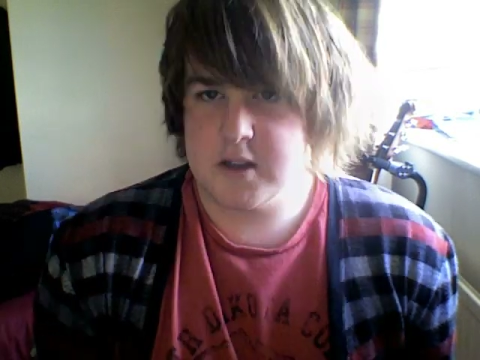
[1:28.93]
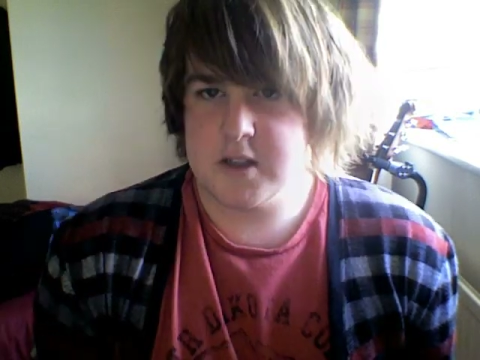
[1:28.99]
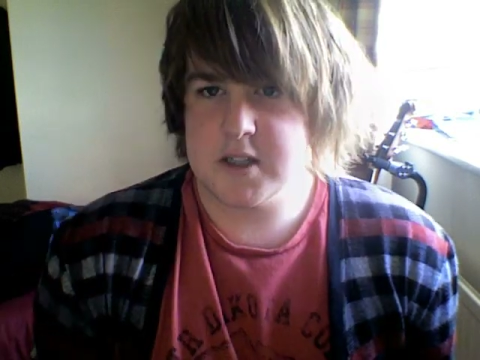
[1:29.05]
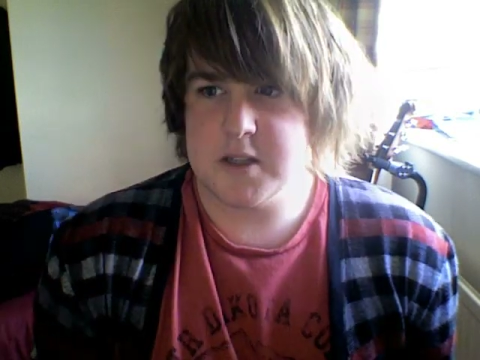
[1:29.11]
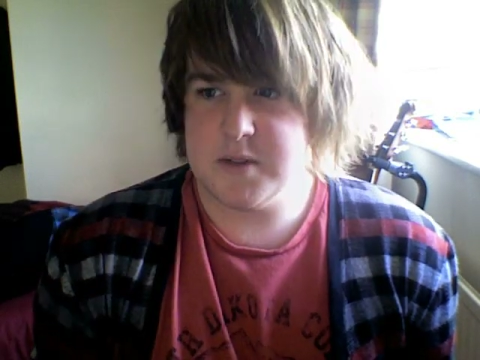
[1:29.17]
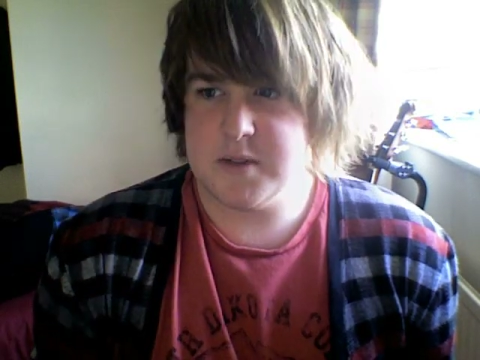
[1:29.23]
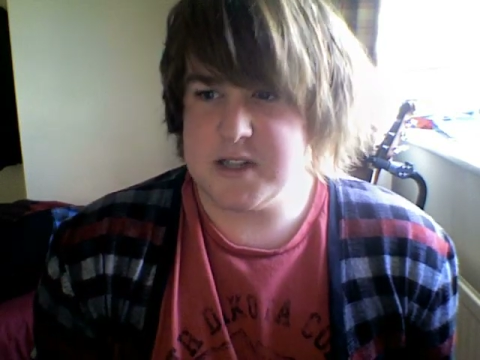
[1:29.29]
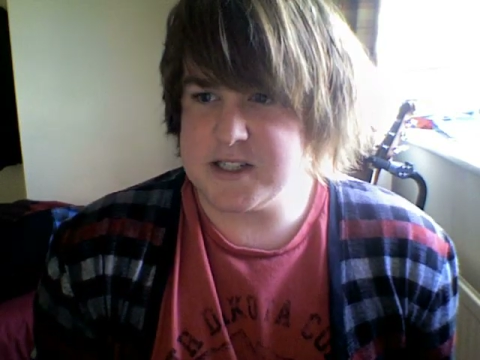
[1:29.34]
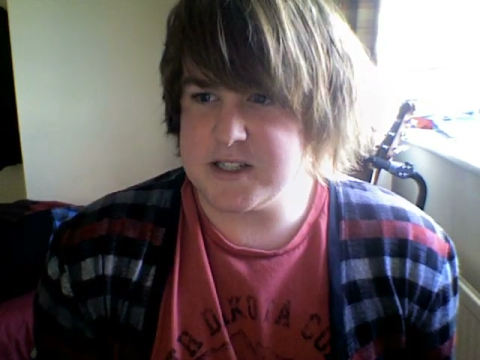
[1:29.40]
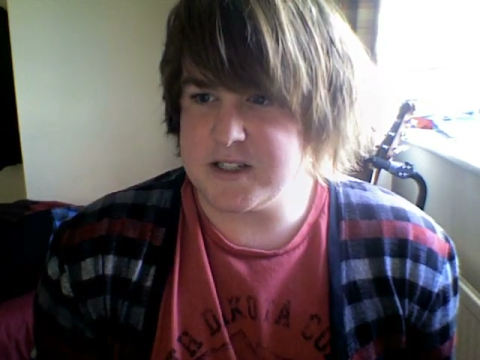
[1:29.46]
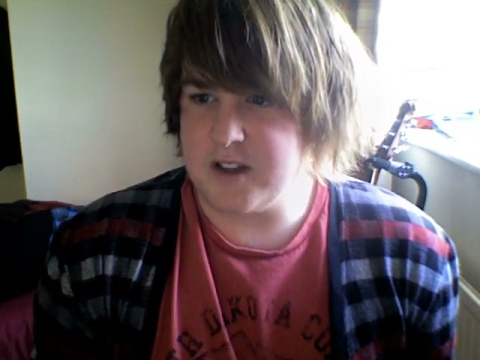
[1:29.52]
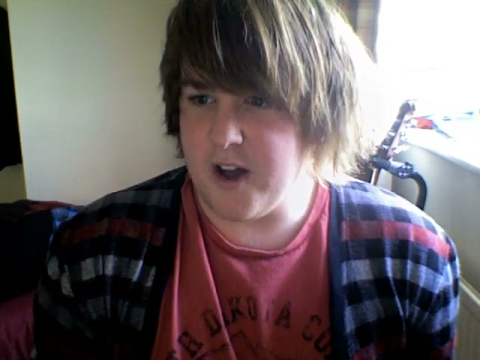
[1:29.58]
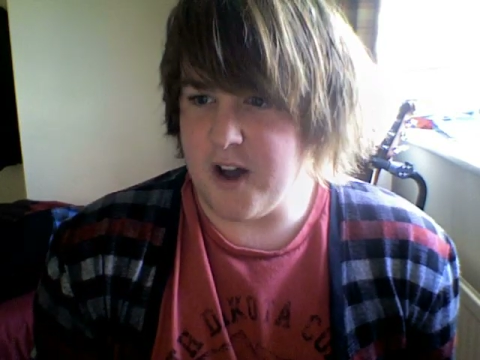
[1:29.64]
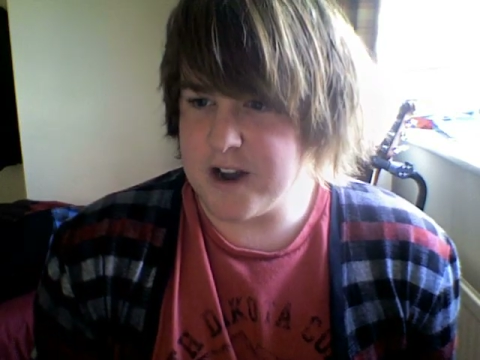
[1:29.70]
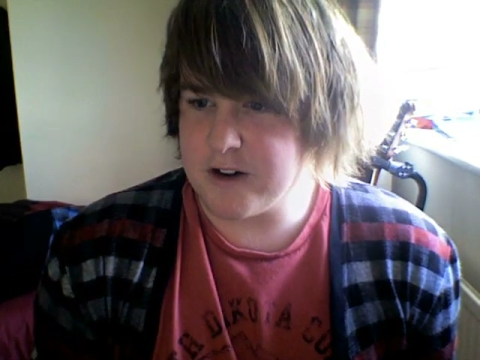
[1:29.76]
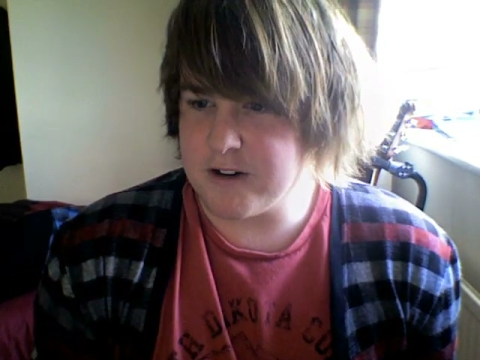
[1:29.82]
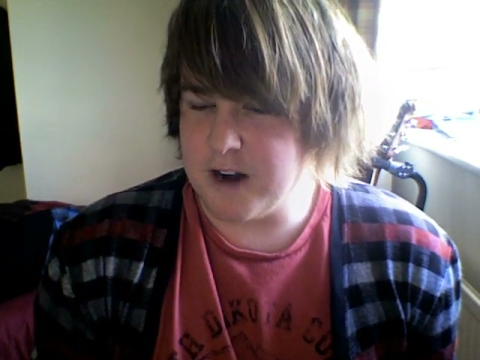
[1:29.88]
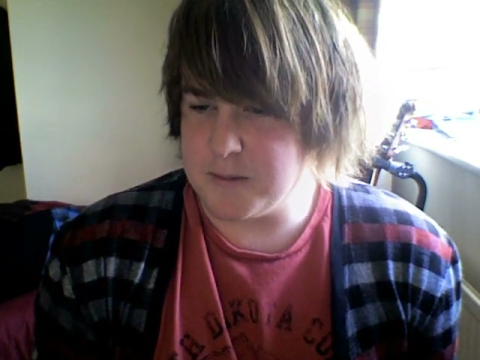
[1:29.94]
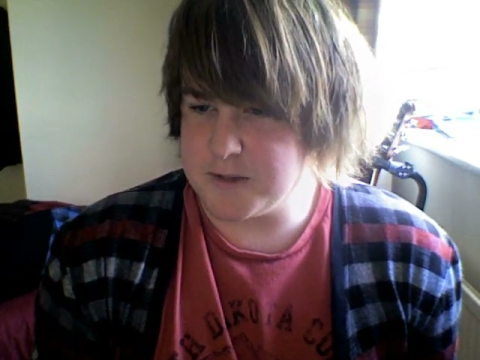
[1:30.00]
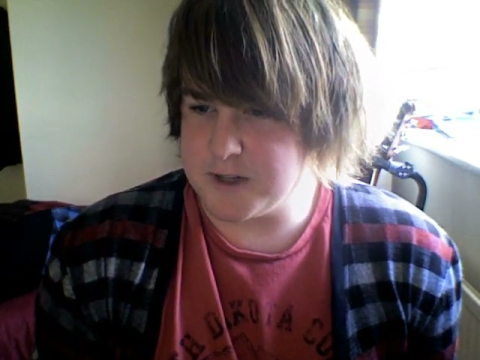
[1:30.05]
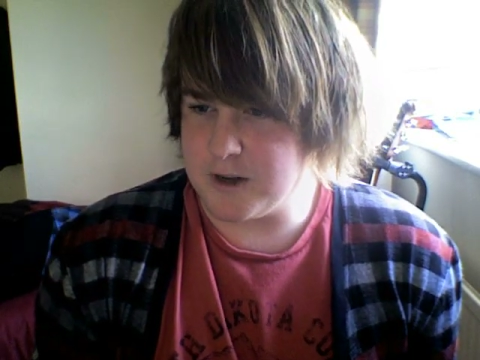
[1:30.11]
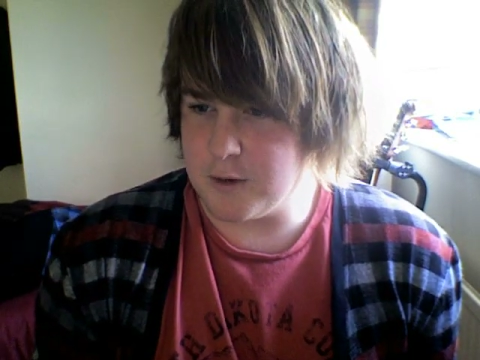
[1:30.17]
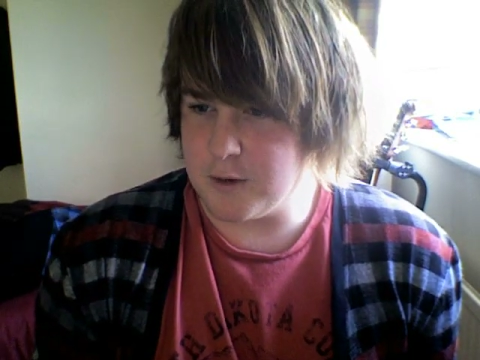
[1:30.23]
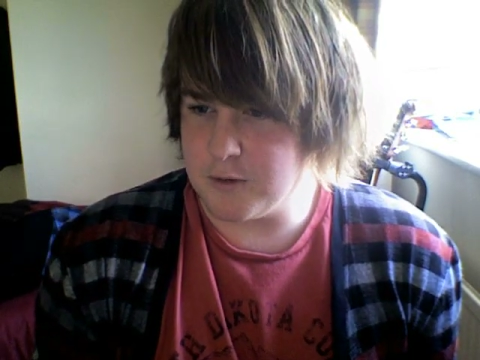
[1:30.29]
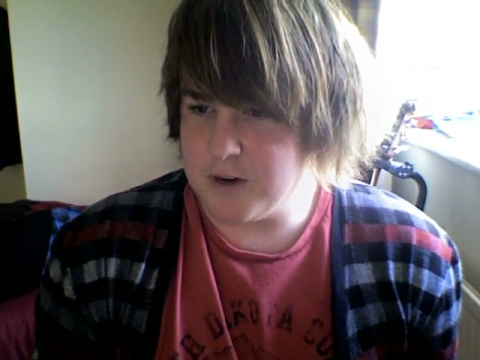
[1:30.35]
Some of these diagrams
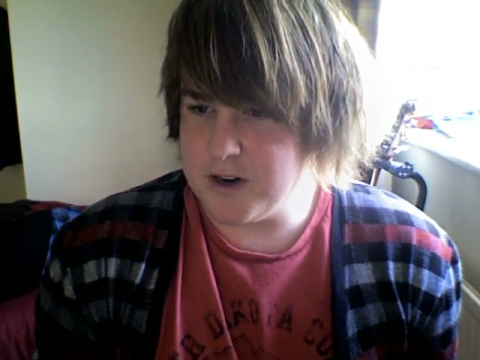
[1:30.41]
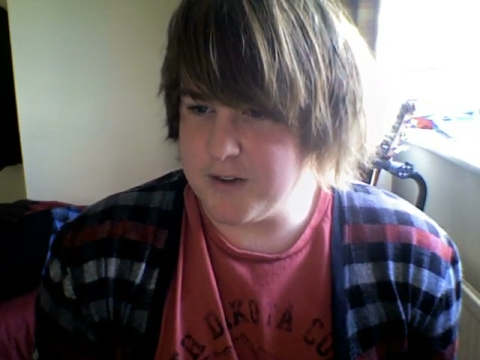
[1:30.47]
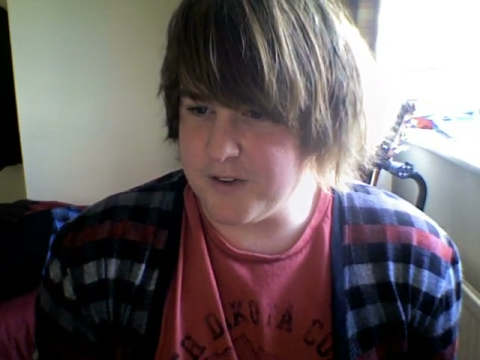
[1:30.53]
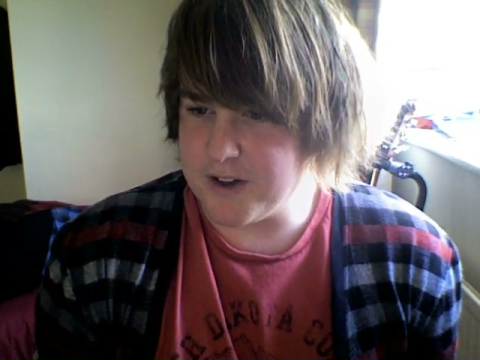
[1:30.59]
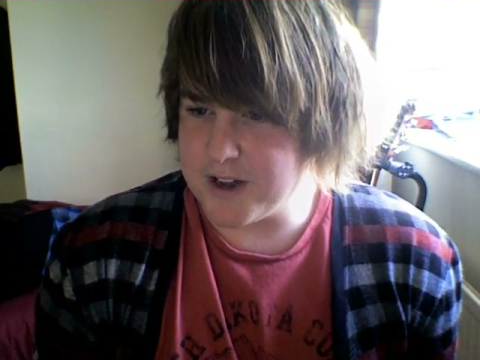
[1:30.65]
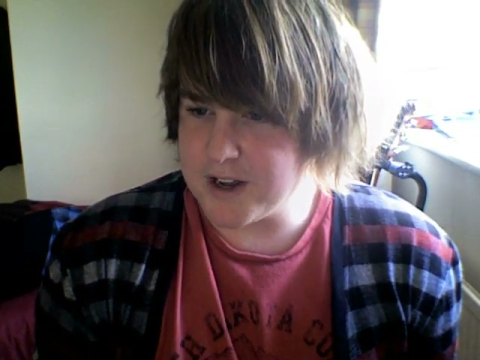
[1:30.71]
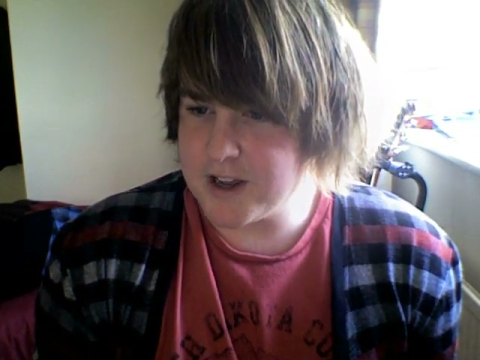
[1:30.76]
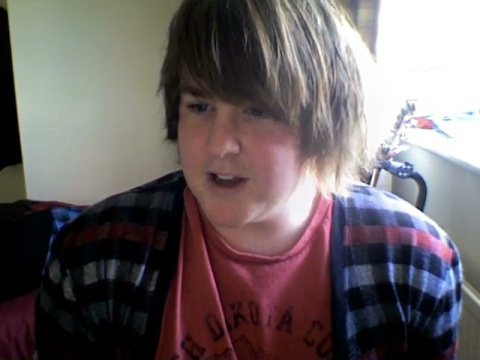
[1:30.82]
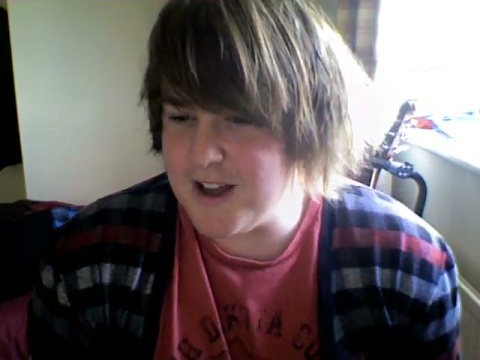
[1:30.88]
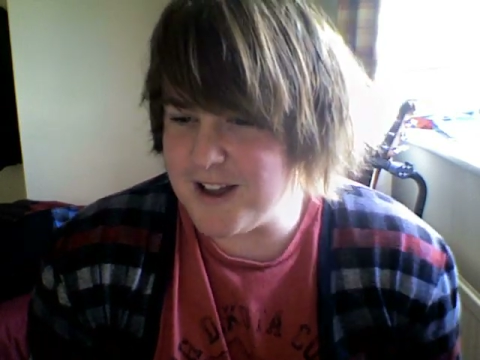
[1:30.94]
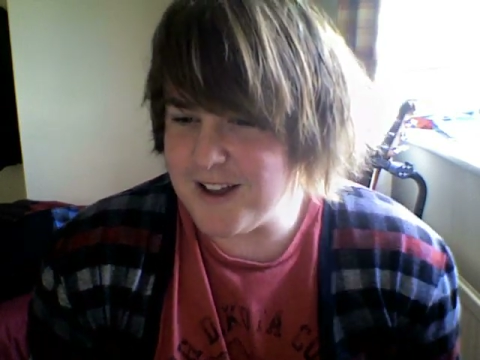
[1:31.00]
are horrific.